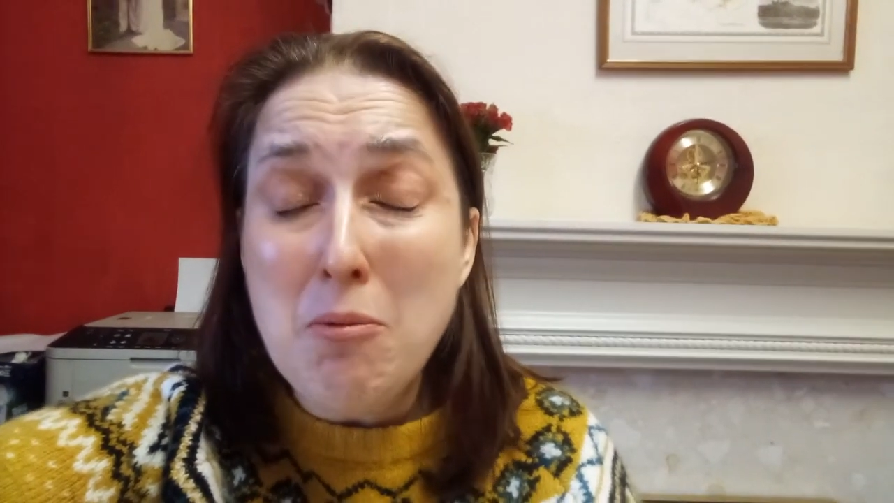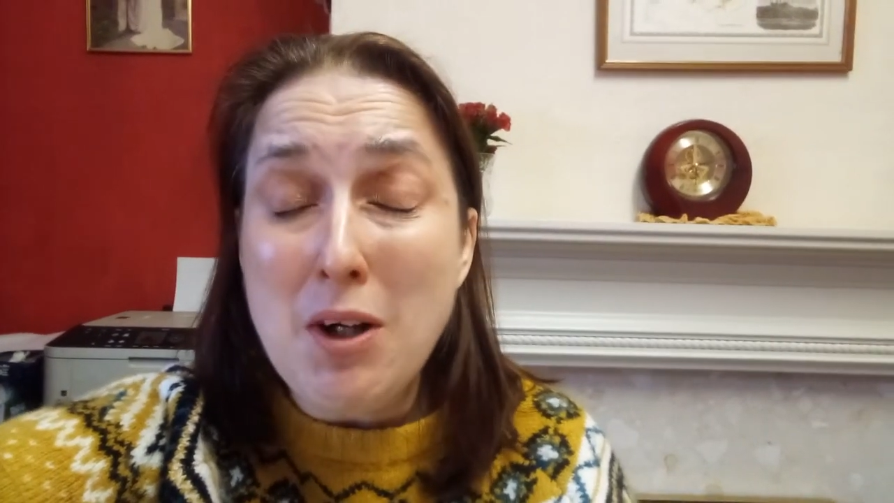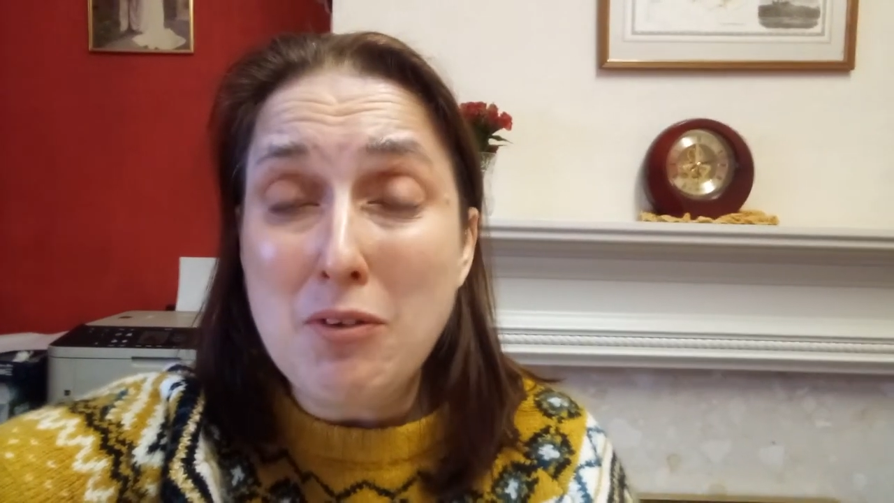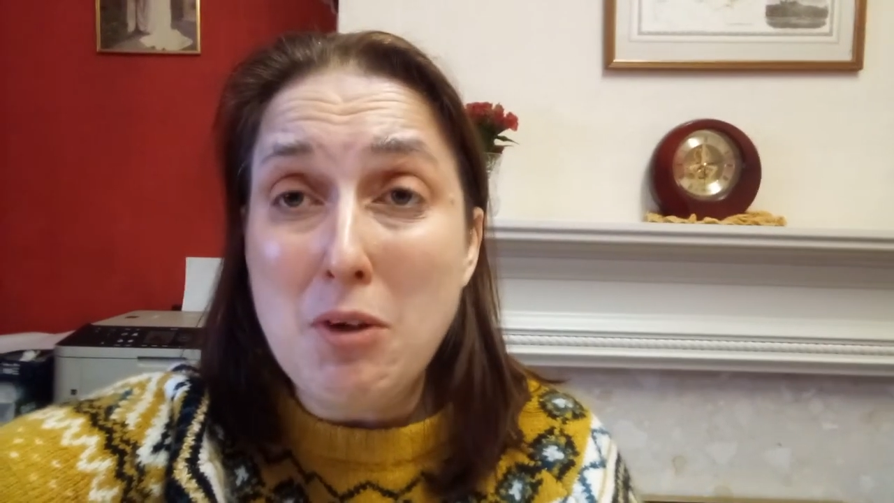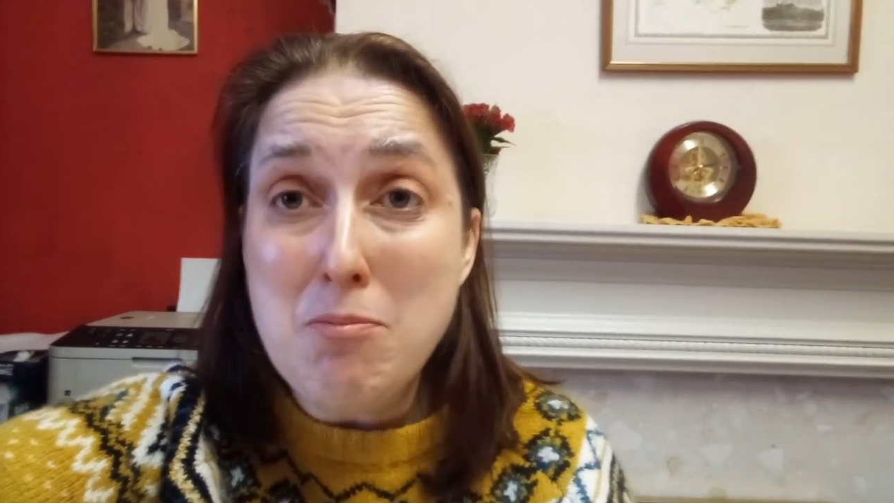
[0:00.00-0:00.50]

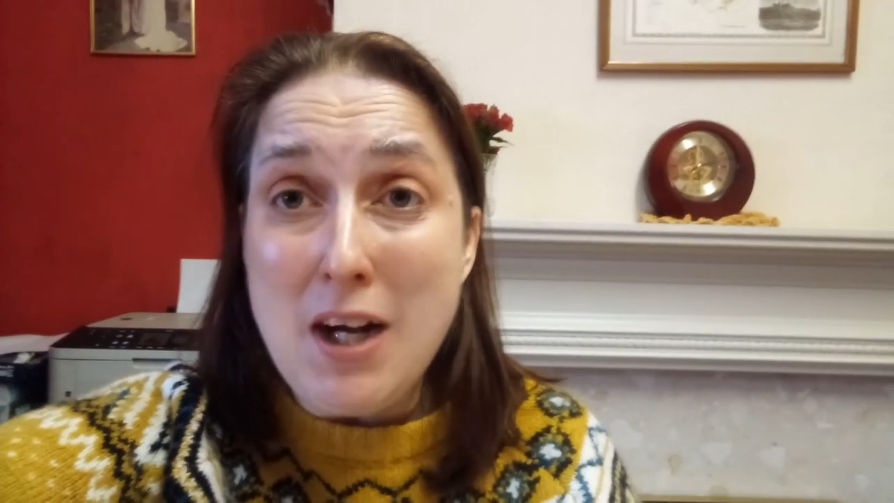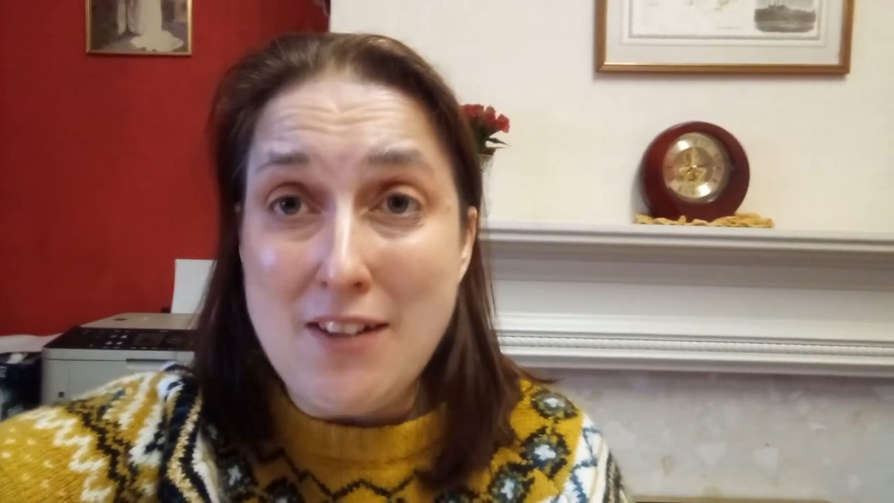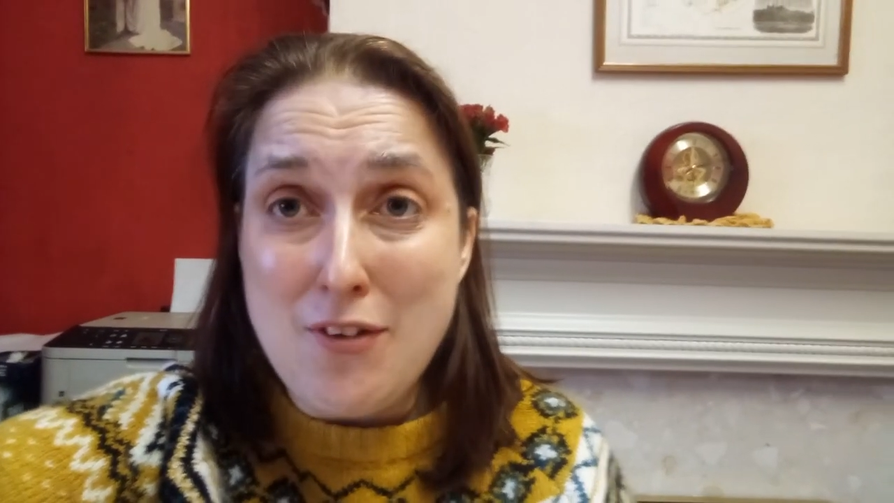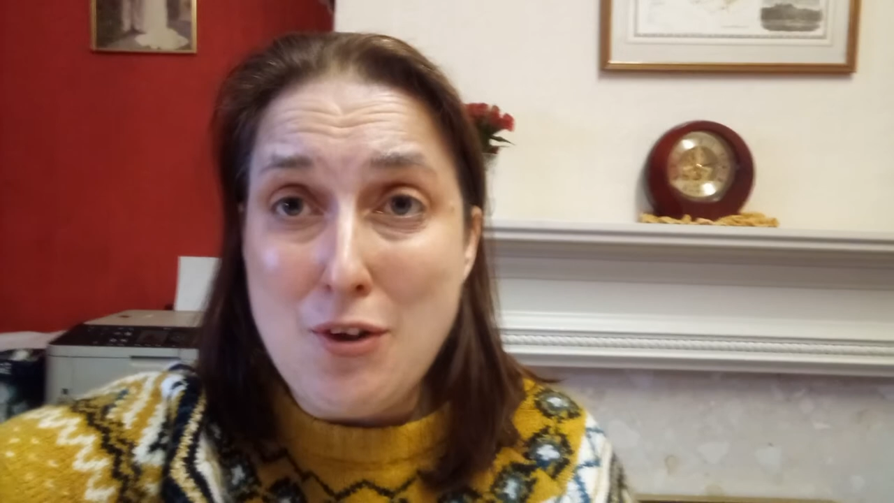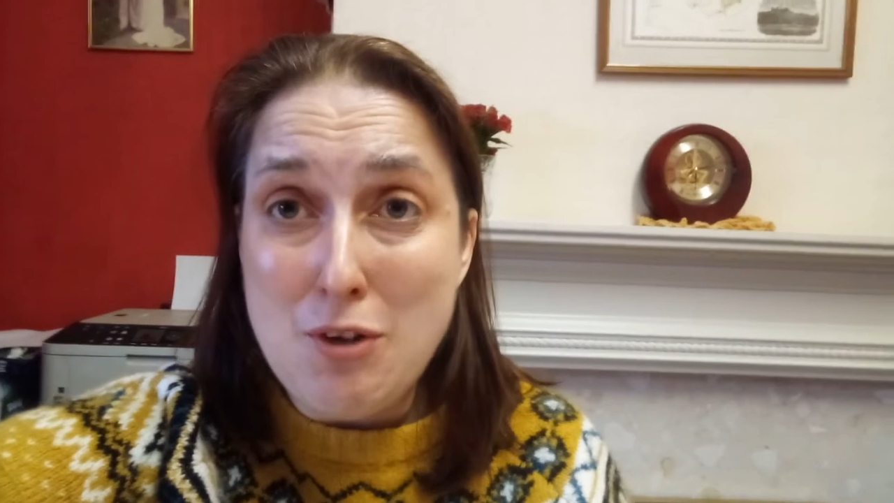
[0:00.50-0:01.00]
welcome
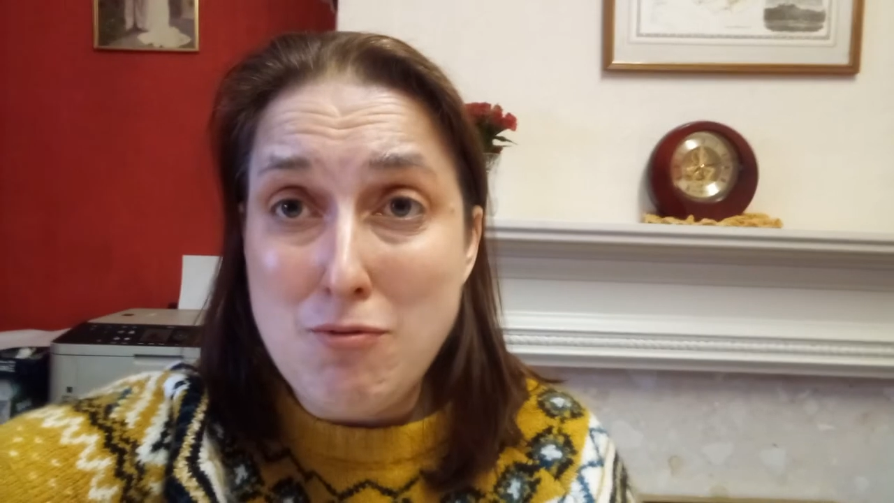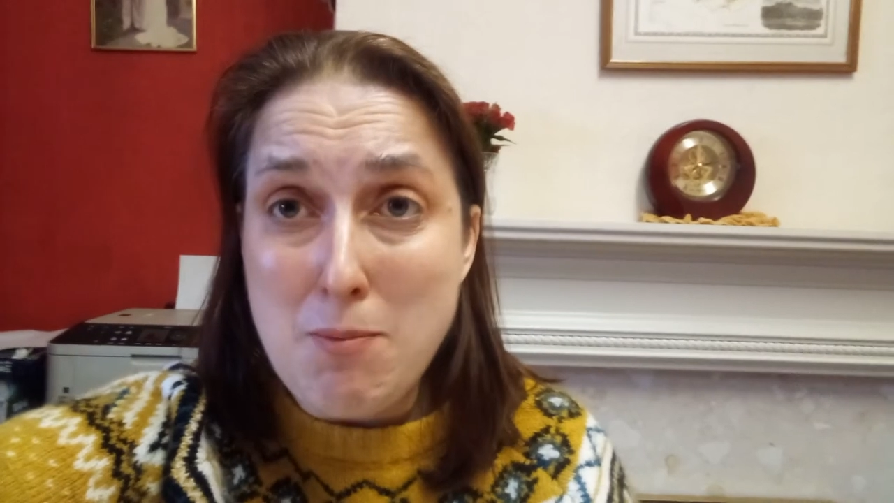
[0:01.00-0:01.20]
back to